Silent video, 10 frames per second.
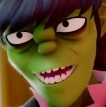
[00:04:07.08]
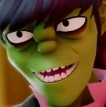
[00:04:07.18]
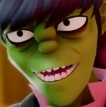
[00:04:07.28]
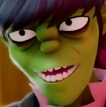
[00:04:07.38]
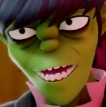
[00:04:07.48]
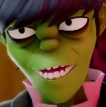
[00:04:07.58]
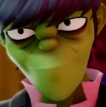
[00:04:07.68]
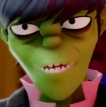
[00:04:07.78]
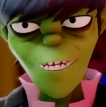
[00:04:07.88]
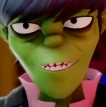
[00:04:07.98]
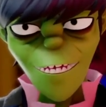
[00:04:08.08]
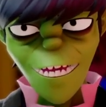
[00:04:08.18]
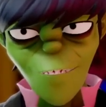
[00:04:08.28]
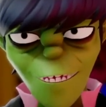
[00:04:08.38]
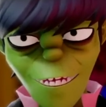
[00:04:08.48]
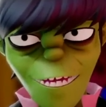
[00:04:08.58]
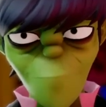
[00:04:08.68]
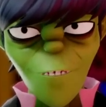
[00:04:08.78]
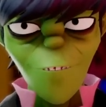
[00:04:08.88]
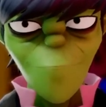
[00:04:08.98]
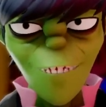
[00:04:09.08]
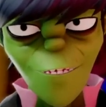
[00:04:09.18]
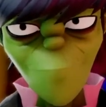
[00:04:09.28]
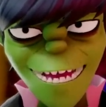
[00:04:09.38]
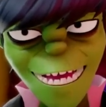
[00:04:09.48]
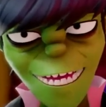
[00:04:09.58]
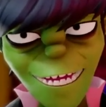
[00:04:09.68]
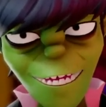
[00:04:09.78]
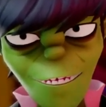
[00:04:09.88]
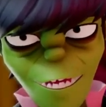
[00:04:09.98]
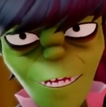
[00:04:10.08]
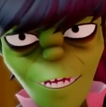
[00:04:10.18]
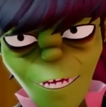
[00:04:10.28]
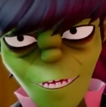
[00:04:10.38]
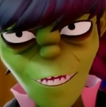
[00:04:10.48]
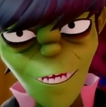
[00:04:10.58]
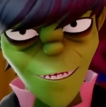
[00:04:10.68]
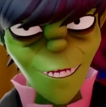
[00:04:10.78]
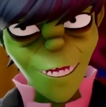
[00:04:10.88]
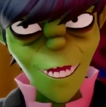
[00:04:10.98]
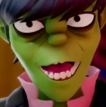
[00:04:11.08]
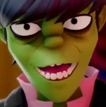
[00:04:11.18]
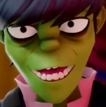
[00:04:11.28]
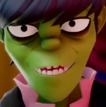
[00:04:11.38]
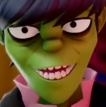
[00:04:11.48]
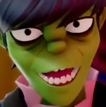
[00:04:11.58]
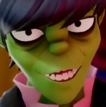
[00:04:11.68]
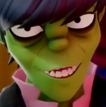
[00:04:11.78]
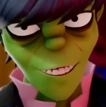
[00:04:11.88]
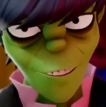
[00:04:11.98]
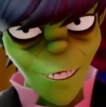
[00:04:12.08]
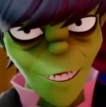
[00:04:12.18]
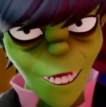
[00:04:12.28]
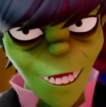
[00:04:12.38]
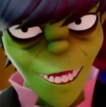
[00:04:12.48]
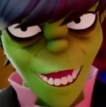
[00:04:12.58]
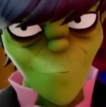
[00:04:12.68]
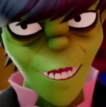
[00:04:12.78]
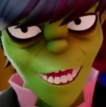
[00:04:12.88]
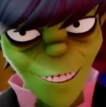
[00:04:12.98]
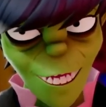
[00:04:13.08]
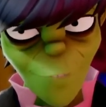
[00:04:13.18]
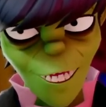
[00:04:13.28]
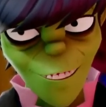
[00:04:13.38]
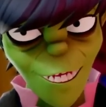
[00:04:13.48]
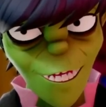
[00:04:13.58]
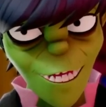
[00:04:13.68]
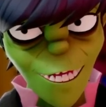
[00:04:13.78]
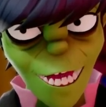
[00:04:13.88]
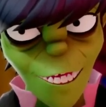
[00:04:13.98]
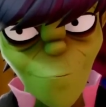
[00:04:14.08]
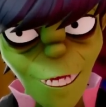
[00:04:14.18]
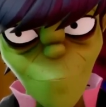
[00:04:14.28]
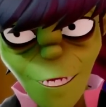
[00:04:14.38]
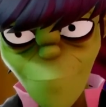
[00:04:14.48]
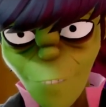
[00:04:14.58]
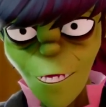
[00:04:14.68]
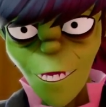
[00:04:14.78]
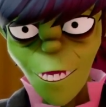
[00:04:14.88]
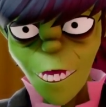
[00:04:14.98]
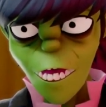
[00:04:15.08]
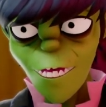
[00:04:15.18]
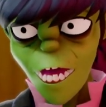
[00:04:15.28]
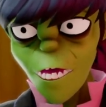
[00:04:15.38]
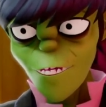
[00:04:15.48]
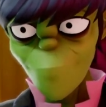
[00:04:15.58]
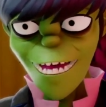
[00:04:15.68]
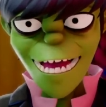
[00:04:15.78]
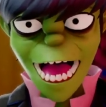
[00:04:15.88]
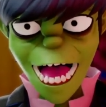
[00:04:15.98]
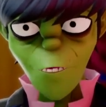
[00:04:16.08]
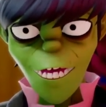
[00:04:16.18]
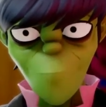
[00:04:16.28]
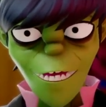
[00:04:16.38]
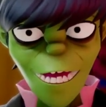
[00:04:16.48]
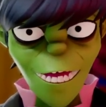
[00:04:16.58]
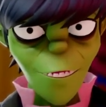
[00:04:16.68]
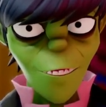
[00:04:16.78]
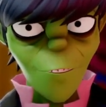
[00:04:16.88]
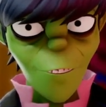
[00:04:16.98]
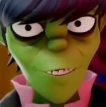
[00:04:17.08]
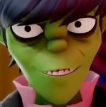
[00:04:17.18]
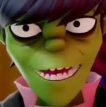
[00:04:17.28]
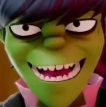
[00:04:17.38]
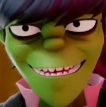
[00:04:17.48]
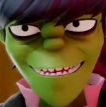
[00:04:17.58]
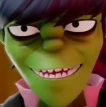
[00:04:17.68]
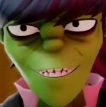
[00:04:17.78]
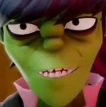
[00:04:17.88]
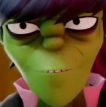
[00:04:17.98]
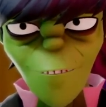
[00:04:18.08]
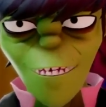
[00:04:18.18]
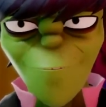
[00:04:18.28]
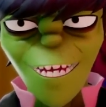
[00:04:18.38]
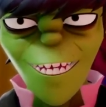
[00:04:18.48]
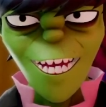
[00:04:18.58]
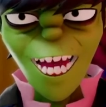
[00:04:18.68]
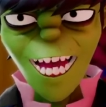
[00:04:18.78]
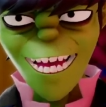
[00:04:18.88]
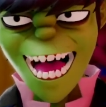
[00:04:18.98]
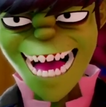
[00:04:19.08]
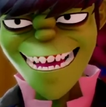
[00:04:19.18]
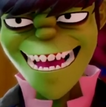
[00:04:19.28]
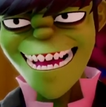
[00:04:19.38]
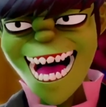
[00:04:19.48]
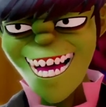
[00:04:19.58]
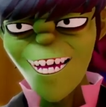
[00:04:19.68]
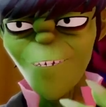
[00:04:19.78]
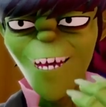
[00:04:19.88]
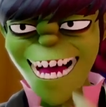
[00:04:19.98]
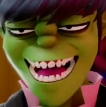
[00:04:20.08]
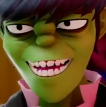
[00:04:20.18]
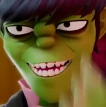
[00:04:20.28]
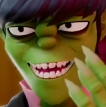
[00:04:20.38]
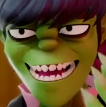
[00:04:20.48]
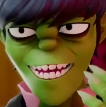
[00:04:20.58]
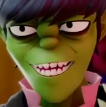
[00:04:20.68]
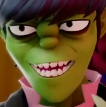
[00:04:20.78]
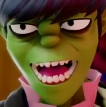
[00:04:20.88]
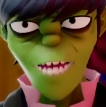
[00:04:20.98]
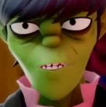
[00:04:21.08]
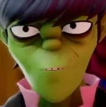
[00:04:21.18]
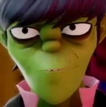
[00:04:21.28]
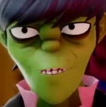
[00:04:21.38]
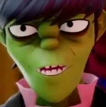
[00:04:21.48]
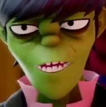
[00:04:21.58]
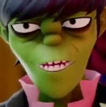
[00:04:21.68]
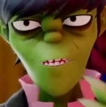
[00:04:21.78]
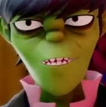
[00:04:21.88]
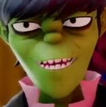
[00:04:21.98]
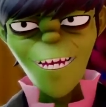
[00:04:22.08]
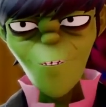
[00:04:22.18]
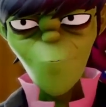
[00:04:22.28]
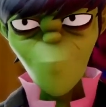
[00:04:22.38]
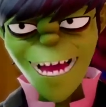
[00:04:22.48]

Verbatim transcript: me, I, uh, I must get the number of her milliner. Uh, let me tell you, collaborating with Stevie was pure cosmic alchemy. It's like two universes colliding, like creation itself a new